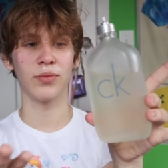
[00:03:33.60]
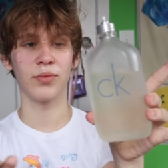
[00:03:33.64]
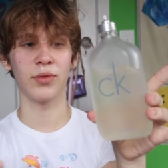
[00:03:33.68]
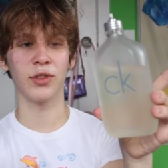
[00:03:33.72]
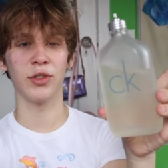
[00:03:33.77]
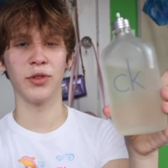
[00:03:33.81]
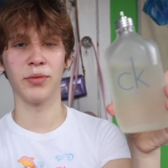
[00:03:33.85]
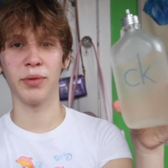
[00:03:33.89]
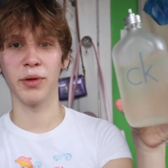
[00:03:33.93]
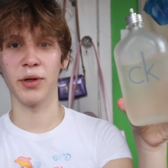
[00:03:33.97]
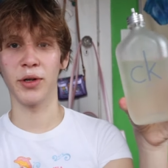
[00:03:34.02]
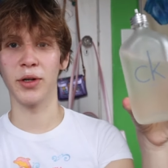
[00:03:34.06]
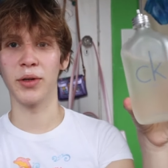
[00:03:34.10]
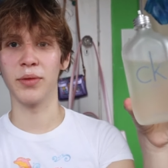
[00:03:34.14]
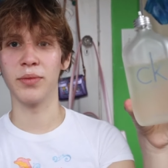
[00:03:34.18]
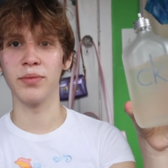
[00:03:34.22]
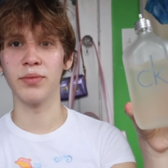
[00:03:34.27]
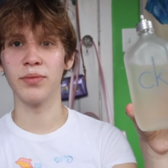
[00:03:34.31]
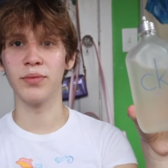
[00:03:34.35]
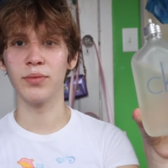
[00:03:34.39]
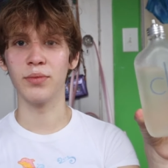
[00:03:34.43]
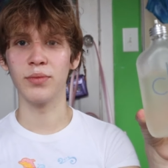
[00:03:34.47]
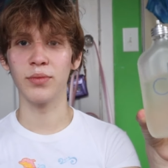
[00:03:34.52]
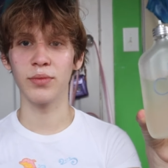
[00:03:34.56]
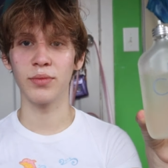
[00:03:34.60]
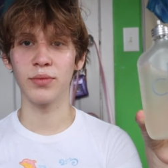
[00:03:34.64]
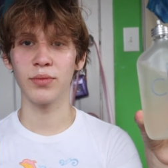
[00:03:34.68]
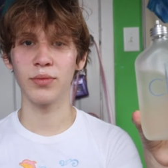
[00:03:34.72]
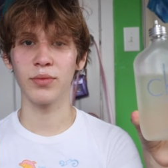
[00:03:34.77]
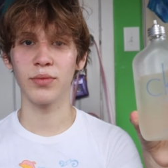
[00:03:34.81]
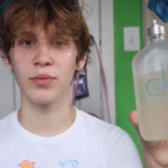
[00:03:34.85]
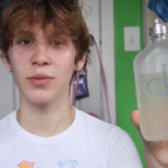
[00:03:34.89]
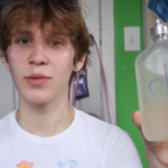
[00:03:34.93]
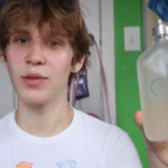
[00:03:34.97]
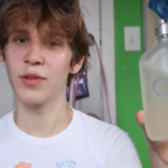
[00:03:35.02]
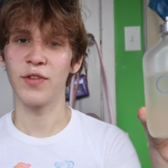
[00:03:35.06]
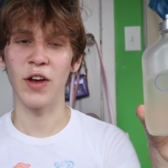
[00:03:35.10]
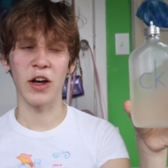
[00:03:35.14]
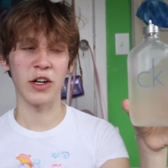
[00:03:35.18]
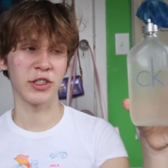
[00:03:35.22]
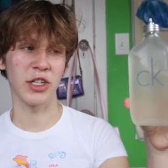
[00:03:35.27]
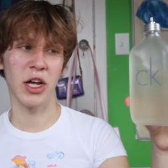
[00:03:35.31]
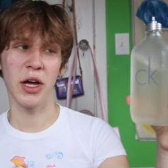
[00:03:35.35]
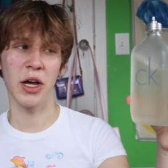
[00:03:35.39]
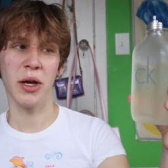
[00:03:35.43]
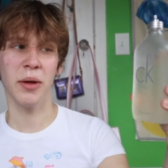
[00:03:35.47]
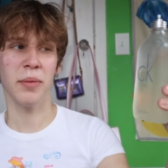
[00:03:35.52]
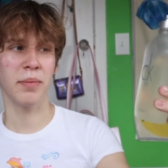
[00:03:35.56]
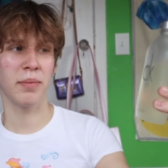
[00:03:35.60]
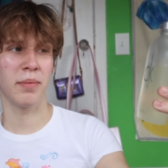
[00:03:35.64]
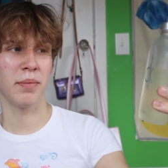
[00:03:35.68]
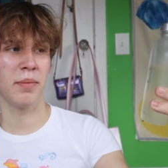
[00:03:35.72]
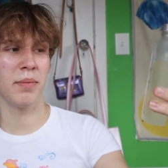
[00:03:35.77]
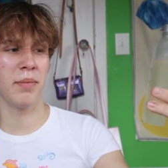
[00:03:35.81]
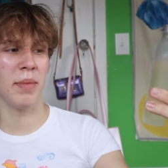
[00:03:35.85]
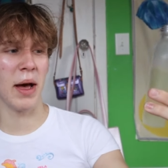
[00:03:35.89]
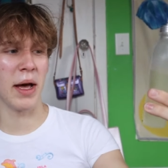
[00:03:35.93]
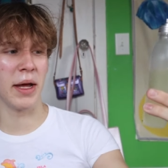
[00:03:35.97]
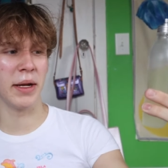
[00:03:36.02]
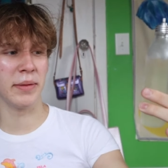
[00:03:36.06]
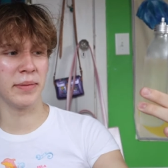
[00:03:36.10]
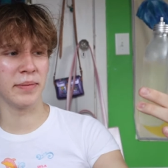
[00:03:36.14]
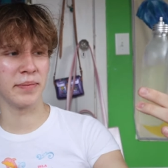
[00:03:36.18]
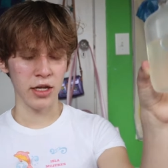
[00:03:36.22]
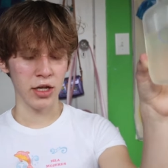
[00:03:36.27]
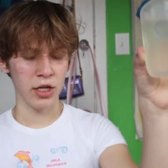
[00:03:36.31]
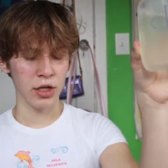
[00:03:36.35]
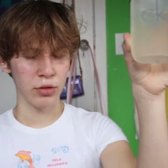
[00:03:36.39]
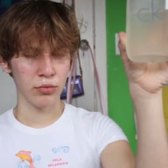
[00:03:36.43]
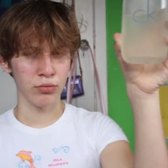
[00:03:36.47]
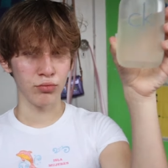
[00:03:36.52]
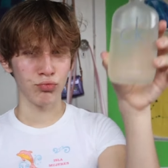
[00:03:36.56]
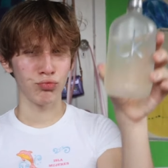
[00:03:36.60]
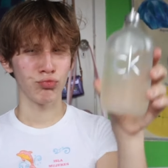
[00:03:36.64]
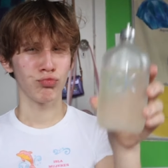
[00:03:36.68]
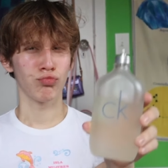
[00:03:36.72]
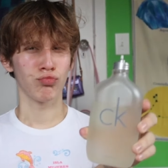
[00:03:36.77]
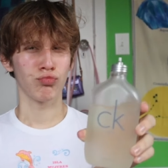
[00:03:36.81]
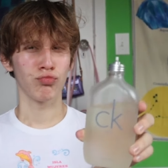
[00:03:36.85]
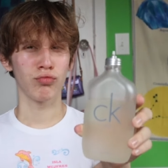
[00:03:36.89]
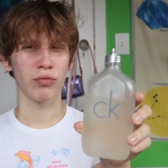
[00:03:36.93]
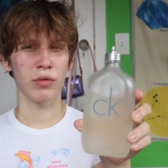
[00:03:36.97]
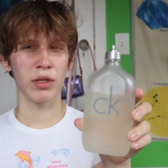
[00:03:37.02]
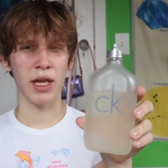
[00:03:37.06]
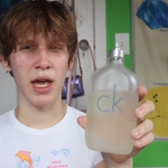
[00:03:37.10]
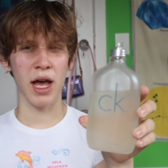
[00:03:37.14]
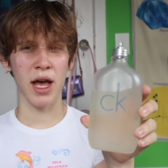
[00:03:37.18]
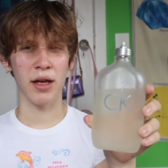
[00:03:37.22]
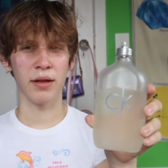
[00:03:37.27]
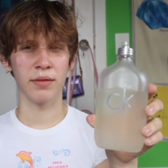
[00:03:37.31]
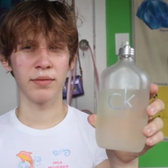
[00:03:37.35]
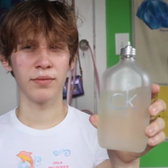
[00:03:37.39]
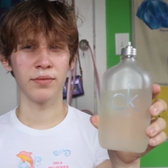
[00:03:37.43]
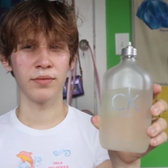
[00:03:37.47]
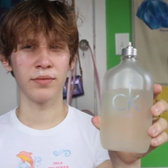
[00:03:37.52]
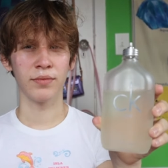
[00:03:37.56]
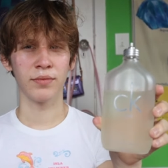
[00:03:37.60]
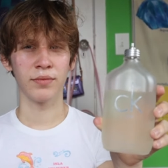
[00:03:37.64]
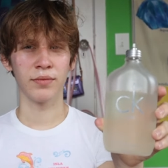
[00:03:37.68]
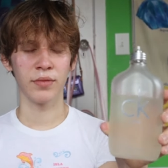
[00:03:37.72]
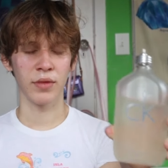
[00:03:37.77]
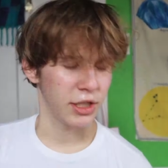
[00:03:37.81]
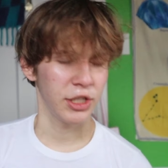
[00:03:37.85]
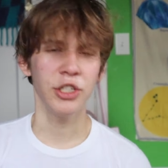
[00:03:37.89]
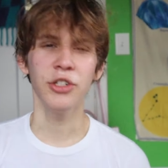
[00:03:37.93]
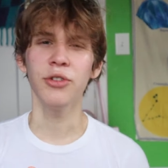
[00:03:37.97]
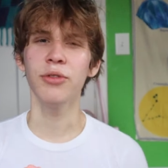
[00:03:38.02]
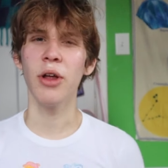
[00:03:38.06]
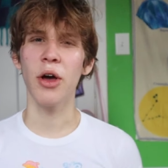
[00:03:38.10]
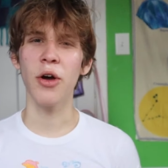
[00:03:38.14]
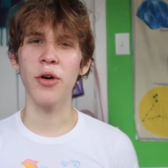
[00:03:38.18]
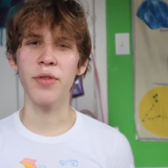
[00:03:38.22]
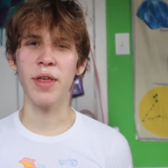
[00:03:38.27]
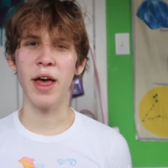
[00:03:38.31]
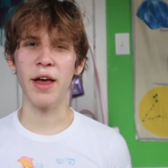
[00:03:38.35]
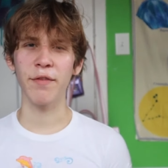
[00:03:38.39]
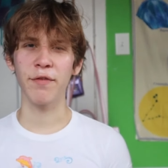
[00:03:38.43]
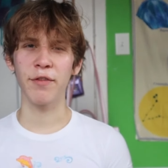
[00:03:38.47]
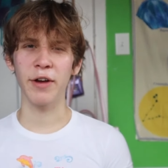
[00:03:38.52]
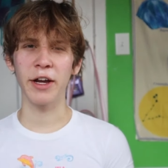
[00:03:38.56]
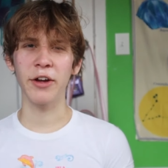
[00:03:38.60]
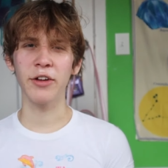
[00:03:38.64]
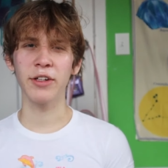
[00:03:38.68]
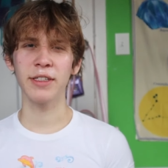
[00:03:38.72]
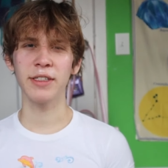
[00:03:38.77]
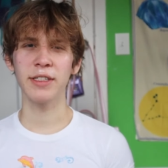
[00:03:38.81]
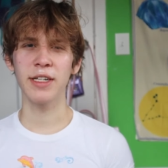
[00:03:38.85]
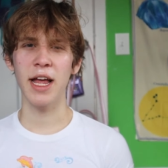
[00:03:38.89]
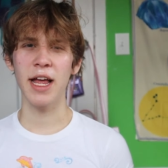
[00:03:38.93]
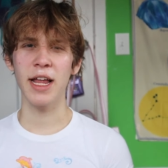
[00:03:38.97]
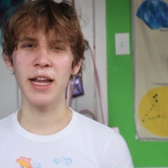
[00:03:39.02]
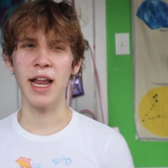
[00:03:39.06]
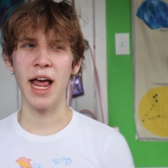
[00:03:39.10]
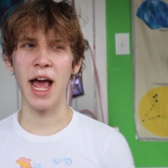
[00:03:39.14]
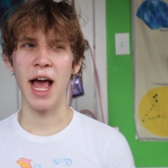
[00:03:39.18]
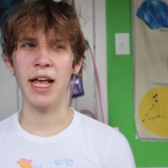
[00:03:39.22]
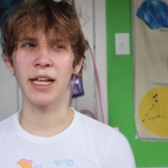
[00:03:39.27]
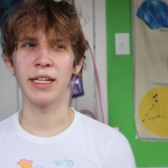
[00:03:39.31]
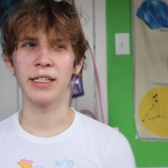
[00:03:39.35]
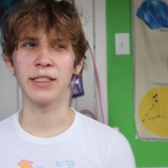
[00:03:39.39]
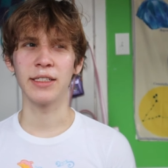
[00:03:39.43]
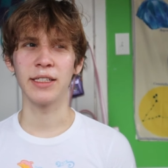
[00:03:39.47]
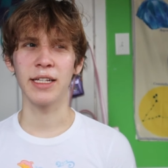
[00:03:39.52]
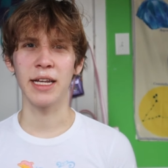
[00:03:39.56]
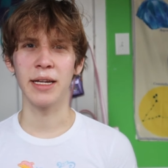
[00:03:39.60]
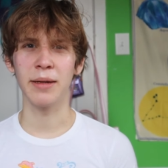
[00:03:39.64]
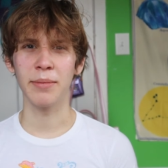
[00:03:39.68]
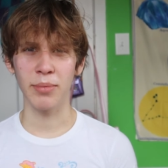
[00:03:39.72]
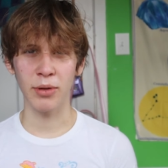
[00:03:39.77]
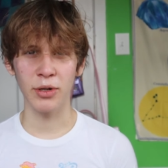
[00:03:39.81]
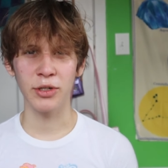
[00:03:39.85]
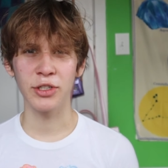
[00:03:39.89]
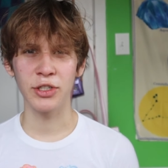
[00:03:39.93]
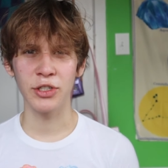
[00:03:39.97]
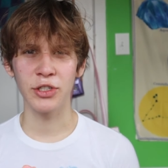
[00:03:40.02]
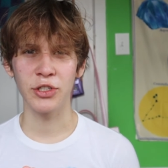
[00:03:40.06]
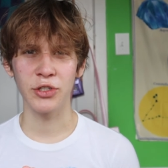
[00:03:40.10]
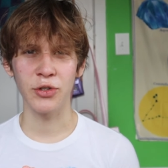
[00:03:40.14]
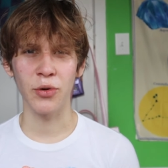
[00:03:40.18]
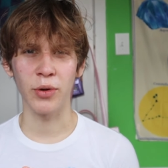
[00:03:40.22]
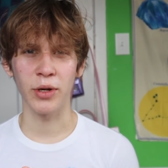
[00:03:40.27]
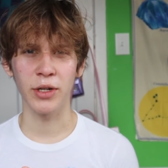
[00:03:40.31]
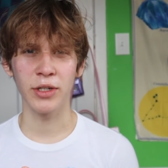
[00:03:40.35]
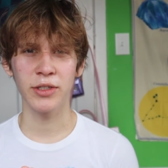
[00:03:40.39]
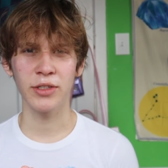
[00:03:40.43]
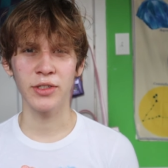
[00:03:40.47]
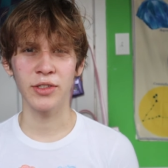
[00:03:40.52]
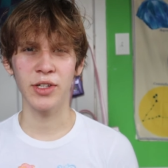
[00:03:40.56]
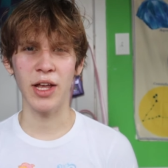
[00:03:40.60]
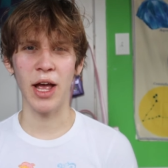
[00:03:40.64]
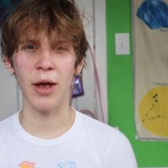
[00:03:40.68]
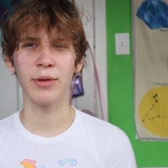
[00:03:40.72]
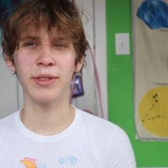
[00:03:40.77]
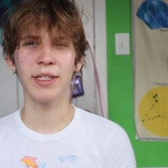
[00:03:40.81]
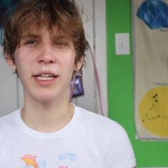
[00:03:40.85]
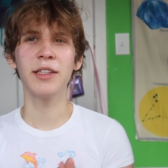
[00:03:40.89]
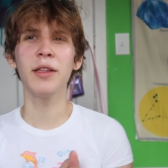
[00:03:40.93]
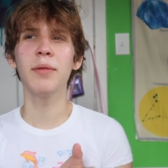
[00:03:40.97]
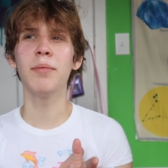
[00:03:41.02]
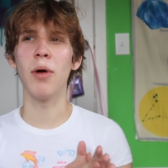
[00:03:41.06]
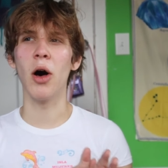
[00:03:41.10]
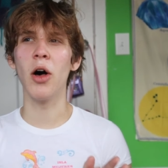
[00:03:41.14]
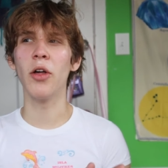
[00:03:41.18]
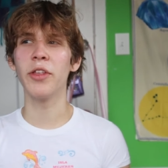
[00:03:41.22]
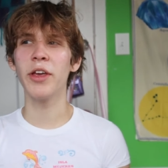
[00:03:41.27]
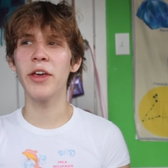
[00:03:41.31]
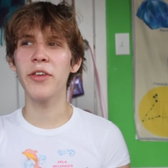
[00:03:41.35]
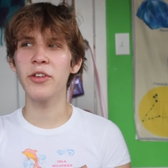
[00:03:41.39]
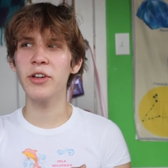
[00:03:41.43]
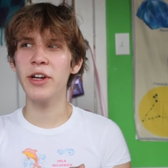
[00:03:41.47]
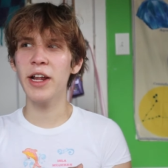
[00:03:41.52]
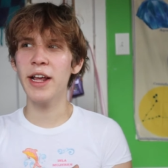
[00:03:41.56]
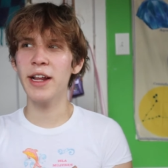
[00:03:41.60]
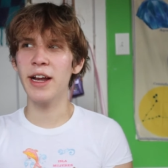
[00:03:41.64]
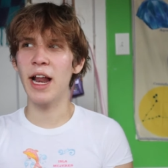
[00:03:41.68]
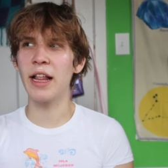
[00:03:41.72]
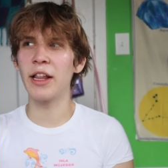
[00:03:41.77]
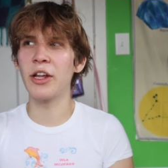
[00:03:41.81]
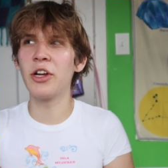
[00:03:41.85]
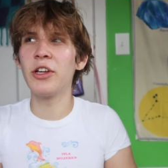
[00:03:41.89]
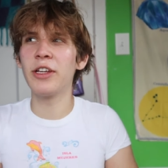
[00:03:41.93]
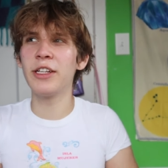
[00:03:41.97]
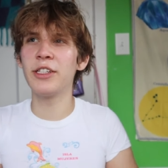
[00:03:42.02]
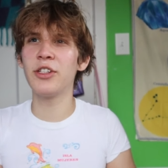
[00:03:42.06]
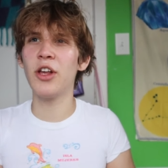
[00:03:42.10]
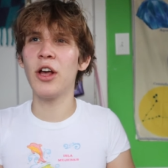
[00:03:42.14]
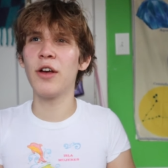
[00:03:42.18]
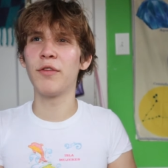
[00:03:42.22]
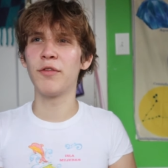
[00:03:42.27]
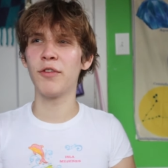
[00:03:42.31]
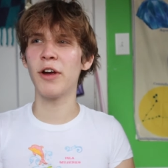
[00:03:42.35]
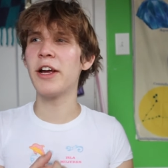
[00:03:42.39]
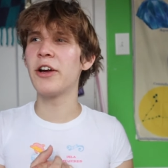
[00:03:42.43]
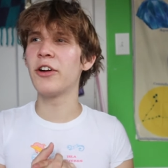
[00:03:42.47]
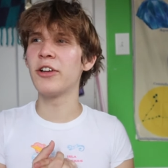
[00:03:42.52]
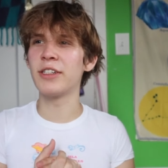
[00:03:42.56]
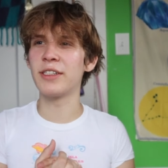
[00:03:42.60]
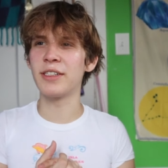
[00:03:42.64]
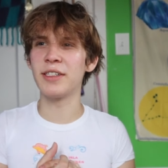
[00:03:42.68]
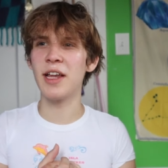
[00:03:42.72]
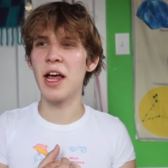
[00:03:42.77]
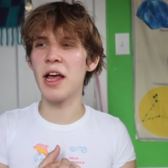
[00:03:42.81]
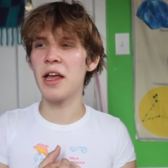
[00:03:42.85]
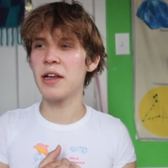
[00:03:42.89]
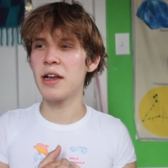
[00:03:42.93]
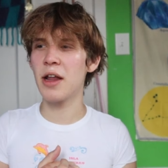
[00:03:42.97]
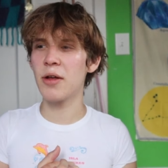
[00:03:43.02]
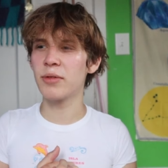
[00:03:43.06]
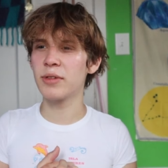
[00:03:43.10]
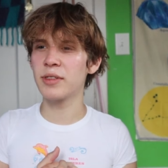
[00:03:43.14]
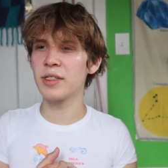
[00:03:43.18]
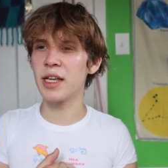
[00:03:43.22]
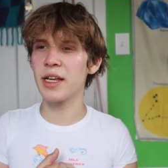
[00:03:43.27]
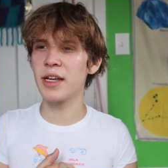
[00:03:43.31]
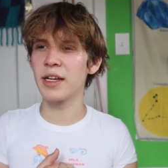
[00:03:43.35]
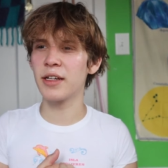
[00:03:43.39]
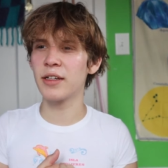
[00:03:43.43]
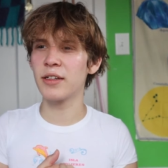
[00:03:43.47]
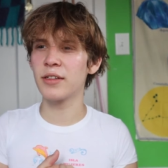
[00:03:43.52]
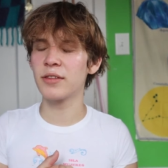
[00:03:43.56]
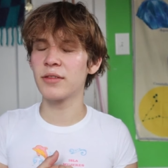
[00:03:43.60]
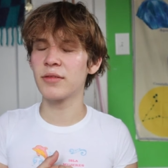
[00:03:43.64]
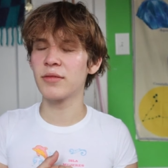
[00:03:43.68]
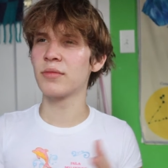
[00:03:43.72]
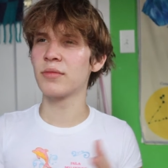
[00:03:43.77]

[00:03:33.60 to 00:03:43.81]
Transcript: super up, but yeah. Did you know that Fragrance Net has in person stores? I was at the mall the other day and I literally saw Fragrance Net and I was like,